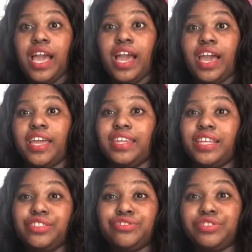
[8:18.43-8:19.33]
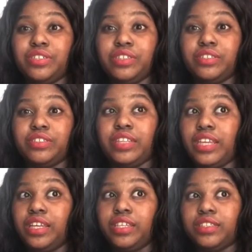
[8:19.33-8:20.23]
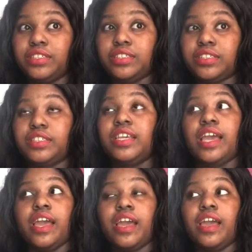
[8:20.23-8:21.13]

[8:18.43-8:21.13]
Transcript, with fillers: and like 3 days. Yeah,